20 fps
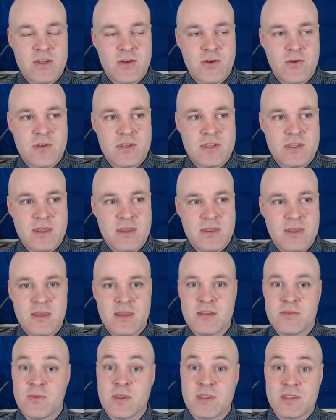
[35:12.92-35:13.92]
do see
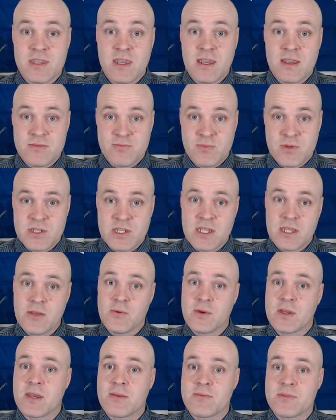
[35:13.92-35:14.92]
these mistakes,
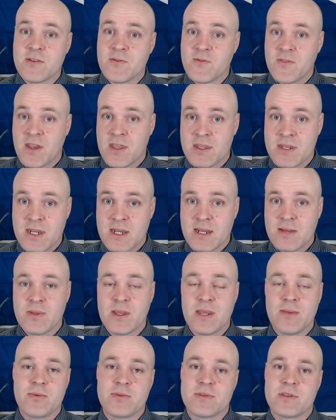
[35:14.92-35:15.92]
particularly when it comes to invalidating
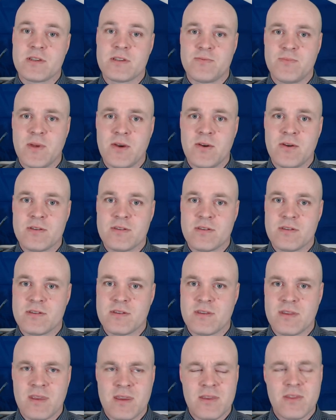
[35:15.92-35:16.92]
people's experiences.
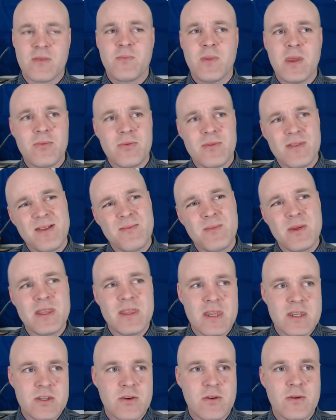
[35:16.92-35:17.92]
And the people, I mean,
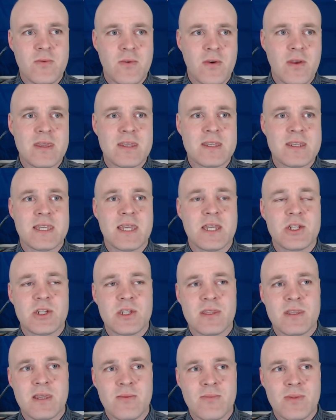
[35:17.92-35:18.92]
they do it well
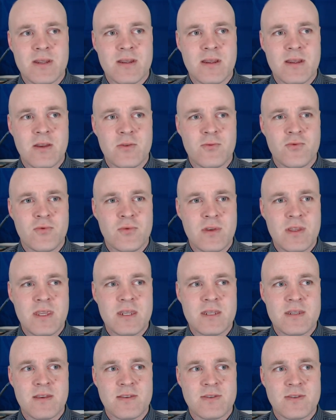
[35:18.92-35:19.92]
intentionally, but it really
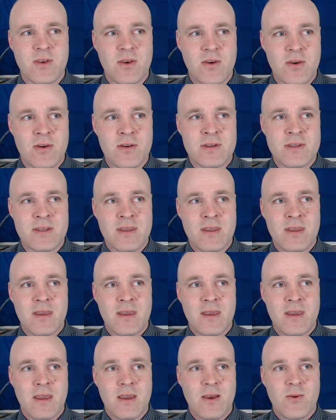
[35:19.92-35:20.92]
does hurt
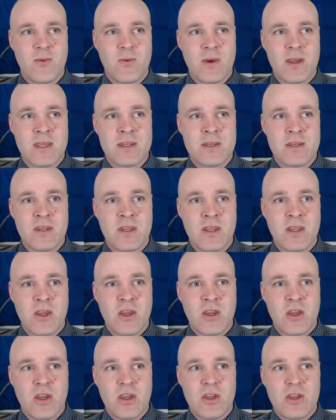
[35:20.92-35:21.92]
when
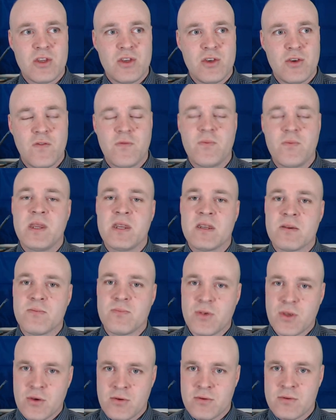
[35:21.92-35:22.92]
you've been
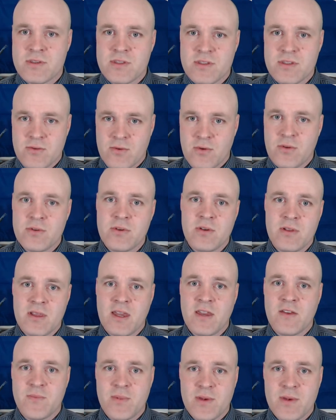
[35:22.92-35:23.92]
abused all your
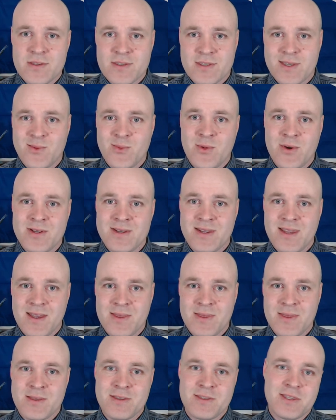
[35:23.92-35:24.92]
life by someone
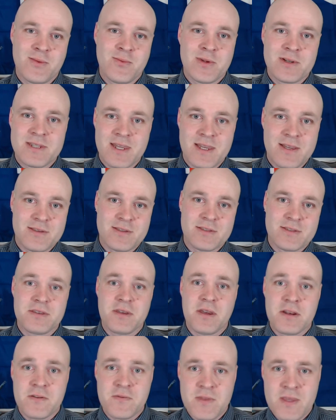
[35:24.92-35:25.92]
and then someone takes the
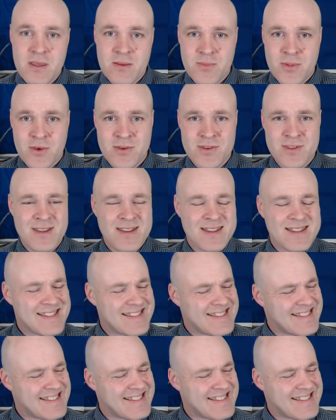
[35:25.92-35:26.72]
side of the abuser.